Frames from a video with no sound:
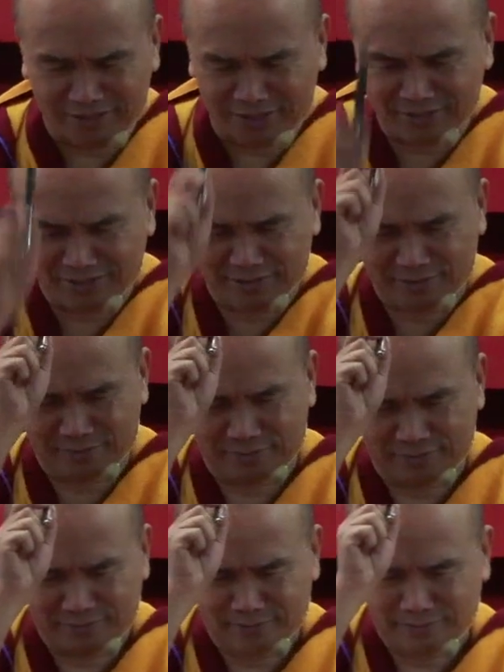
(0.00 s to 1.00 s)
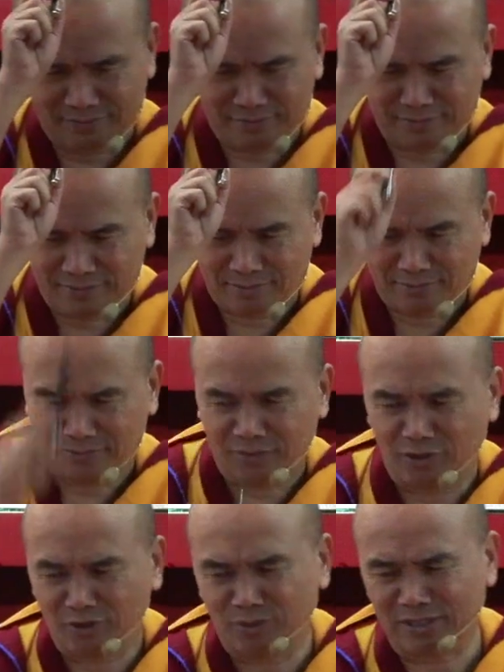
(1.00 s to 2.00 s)
this?
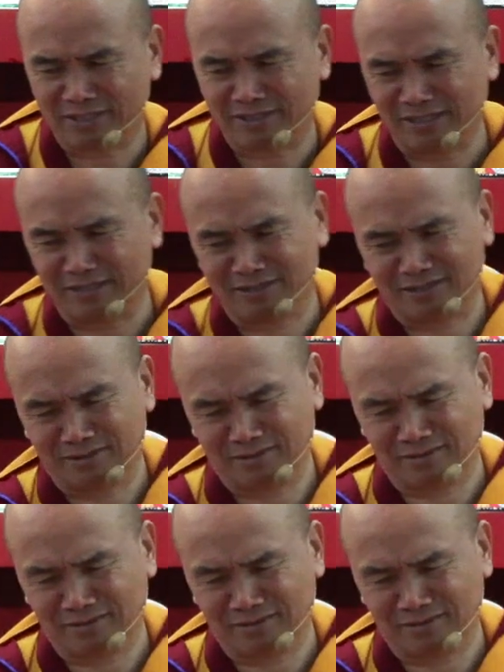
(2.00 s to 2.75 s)
Okay, what is this?